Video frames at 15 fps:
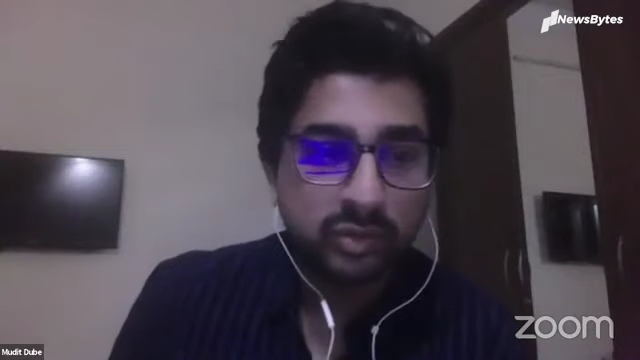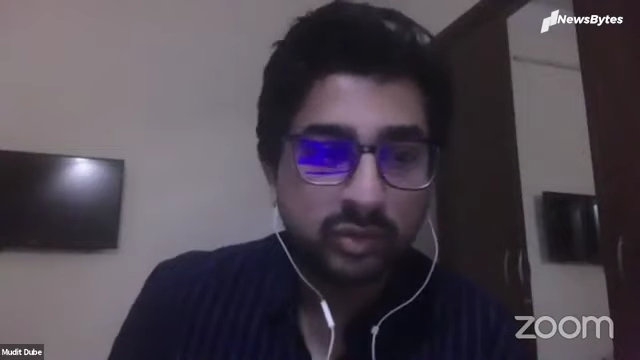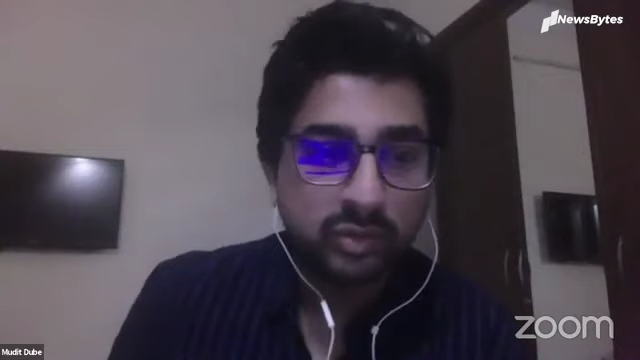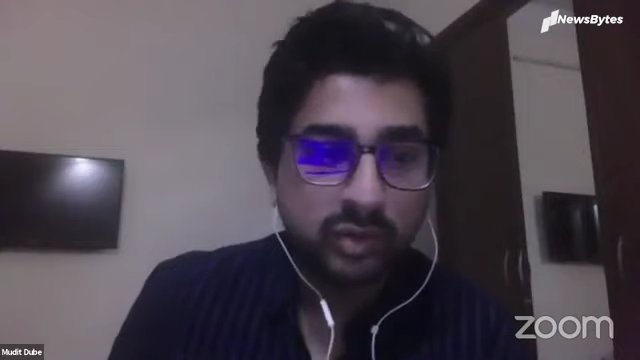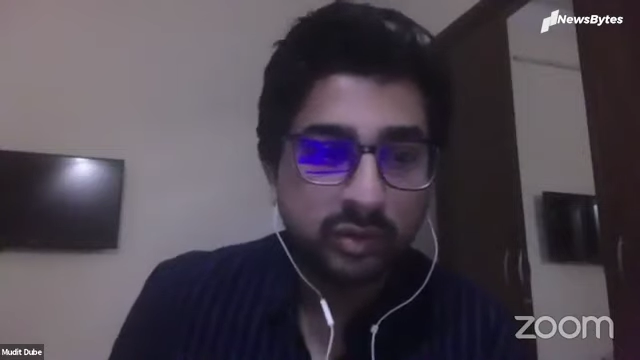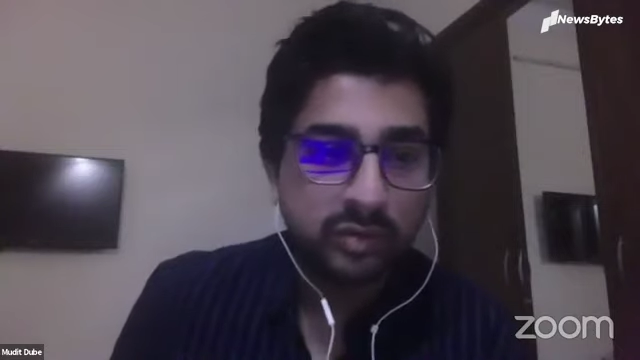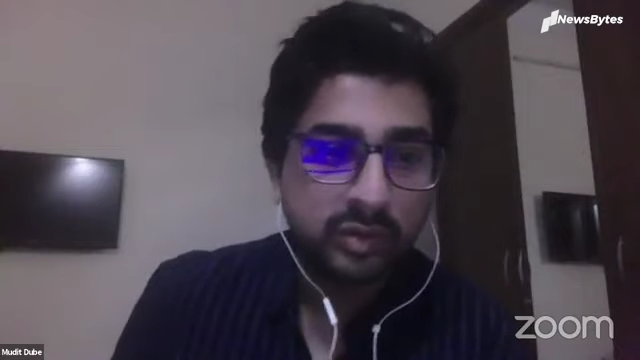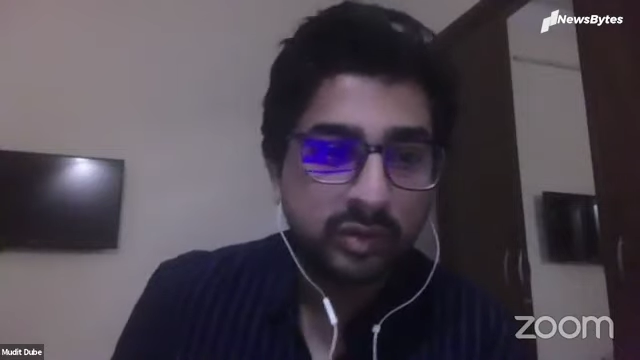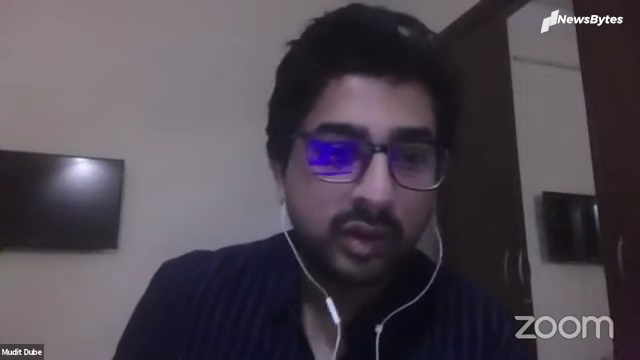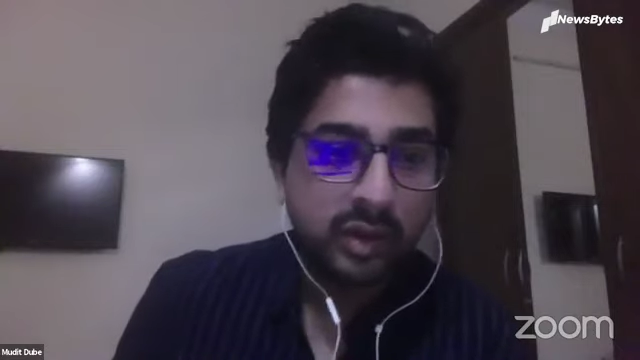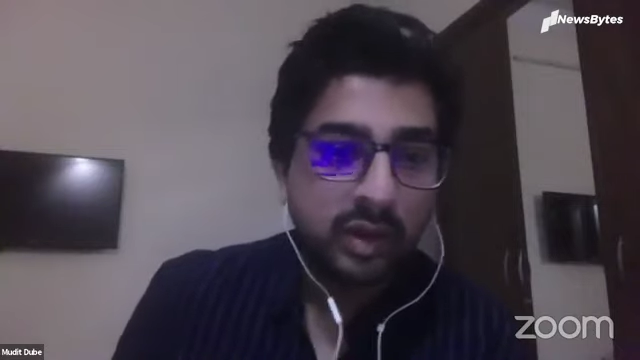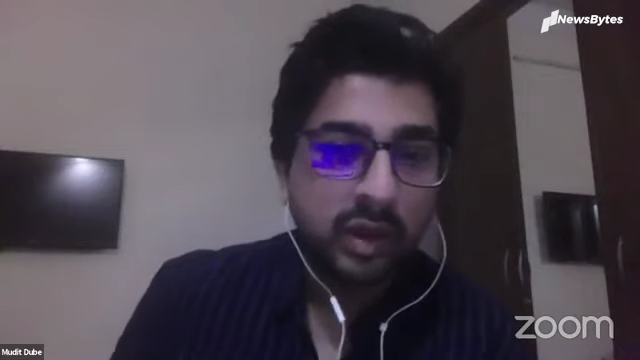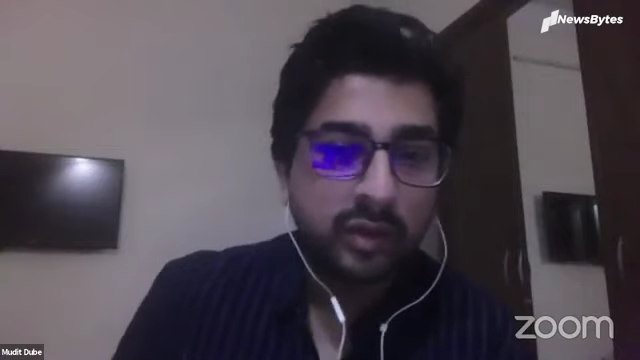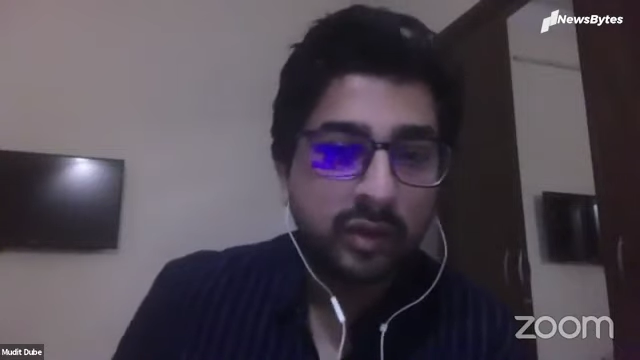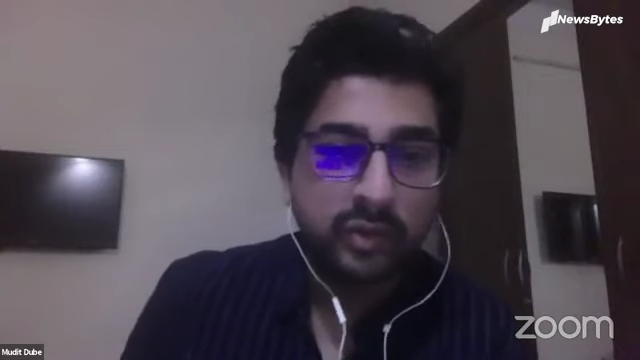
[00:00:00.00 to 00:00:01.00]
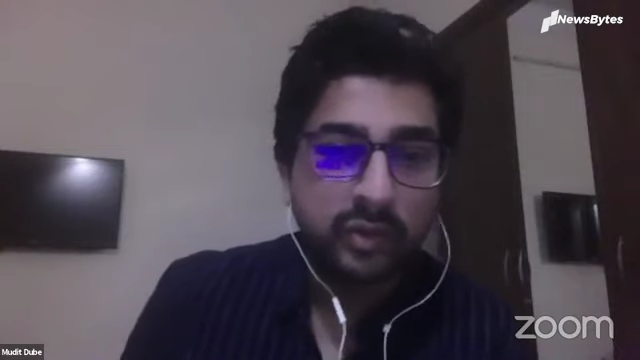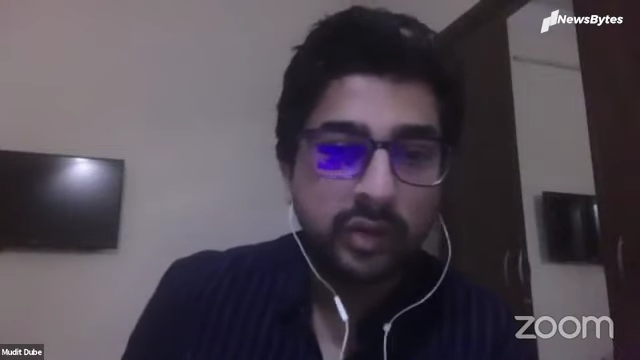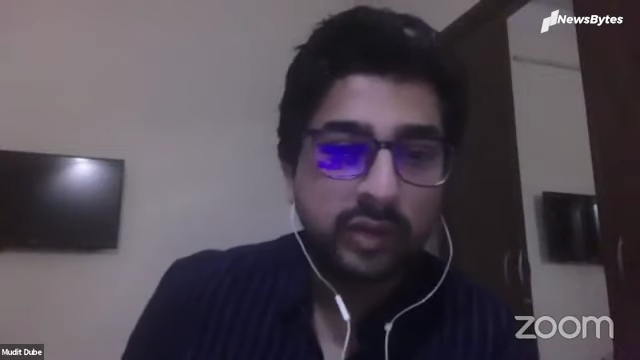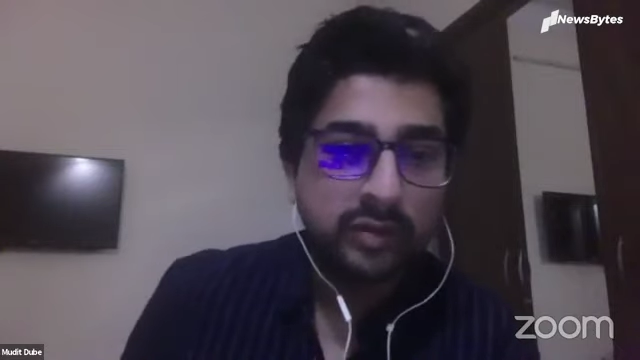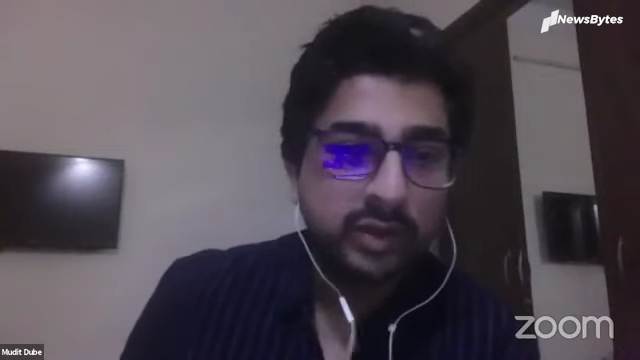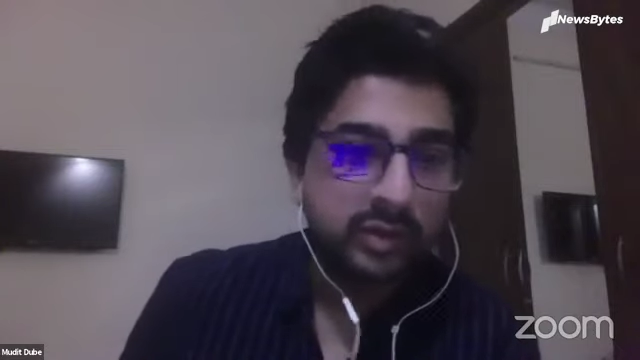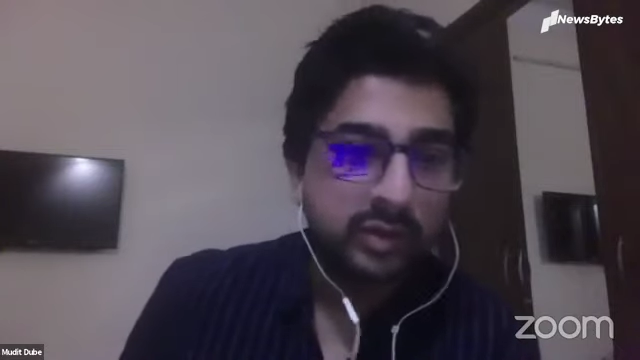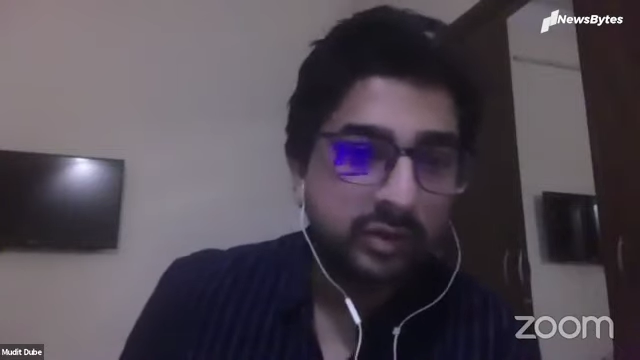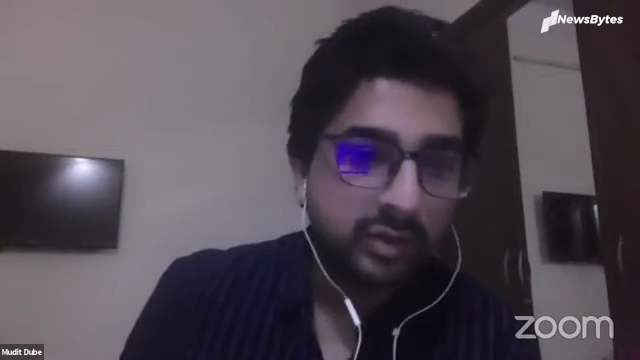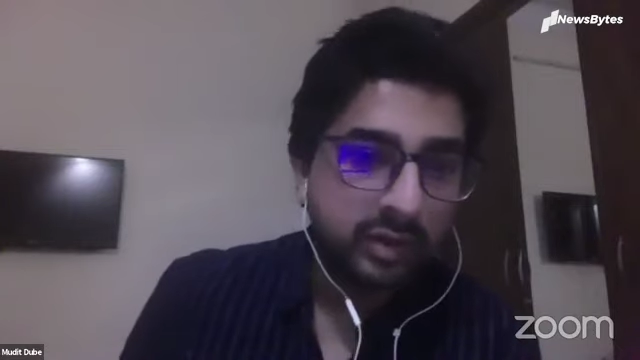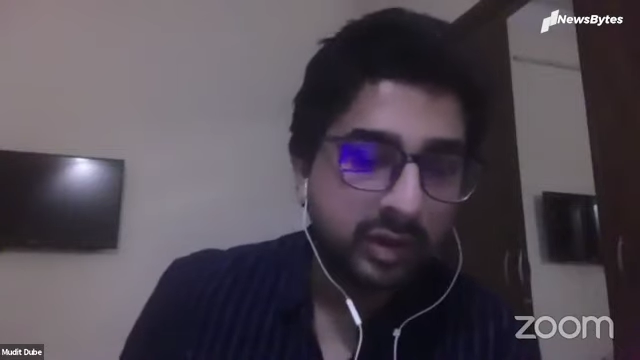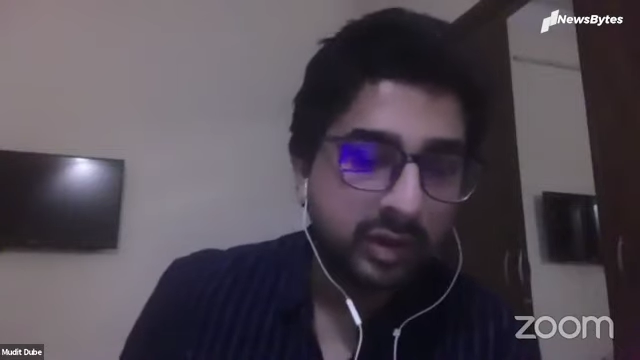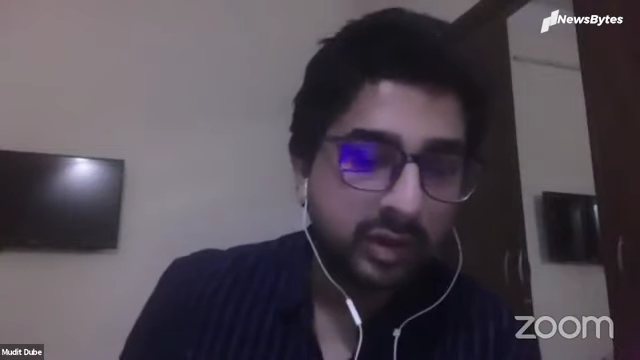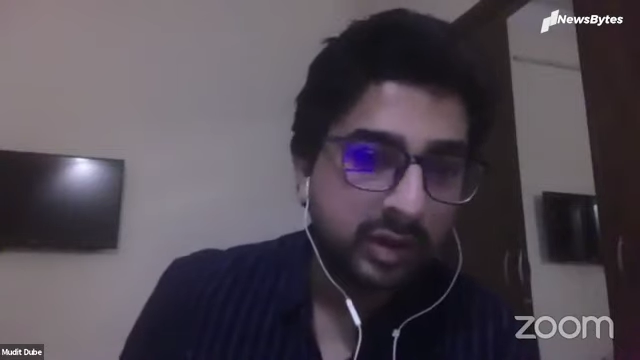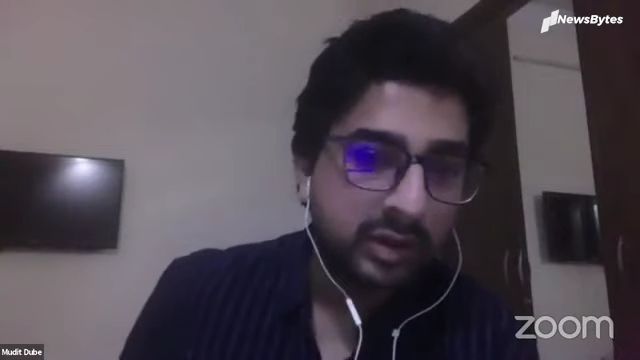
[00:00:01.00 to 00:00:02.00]
sort of have a good evidence
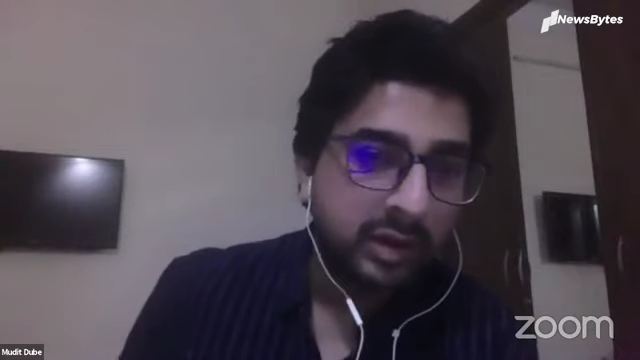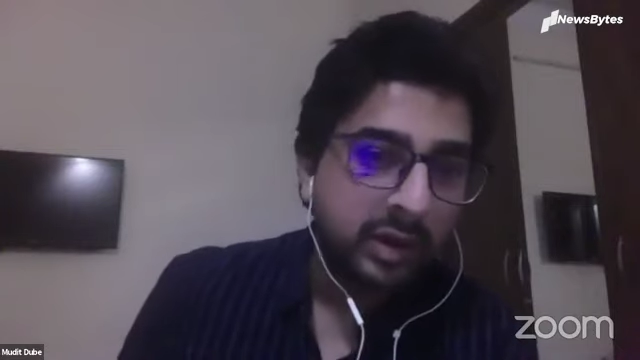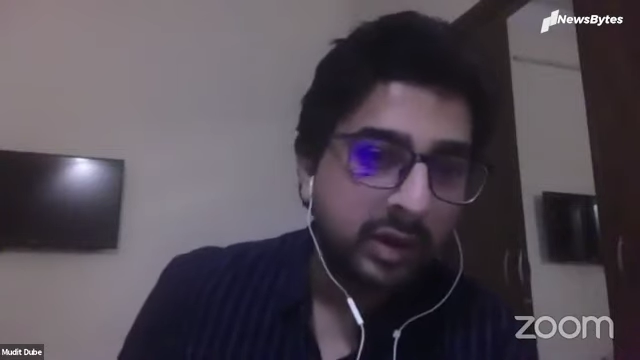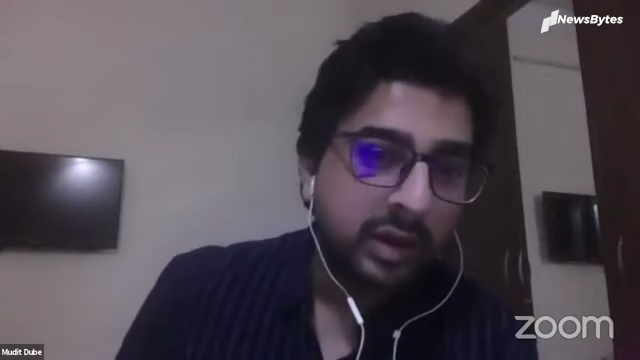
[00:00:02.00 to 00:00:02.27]
on that.